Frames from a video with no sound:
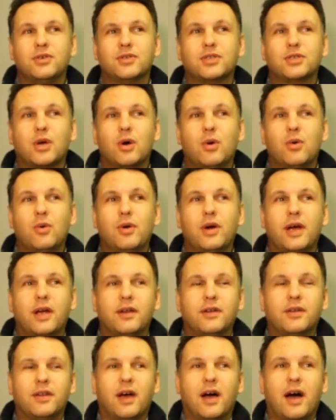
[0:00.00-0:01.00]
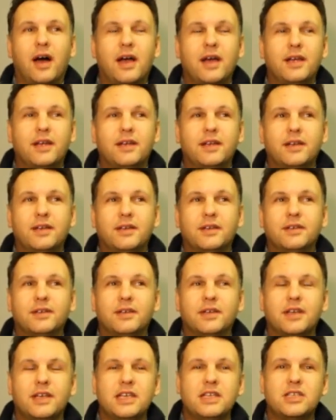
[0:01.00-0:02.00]
So, and I
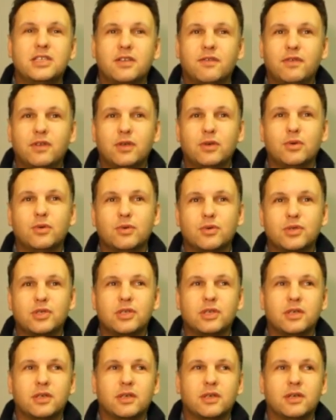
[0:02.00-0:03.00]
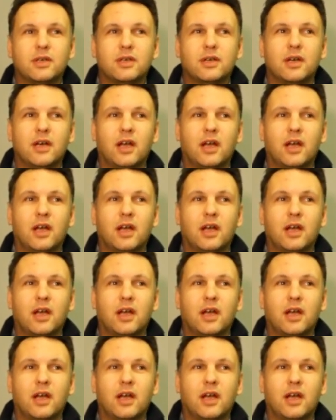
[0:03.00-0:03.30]
interviewed a